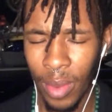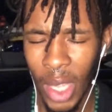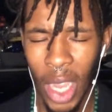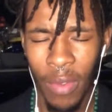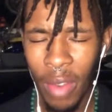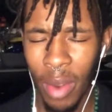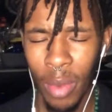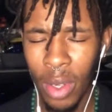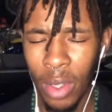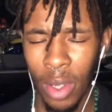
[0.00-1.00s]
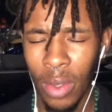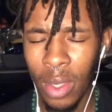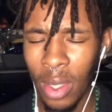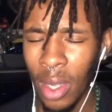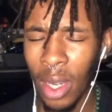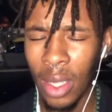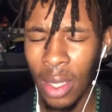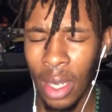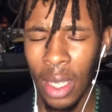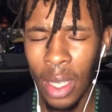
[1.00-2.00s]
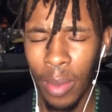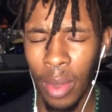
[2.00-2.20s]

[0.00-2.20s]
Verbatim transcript: are very much so still asleep.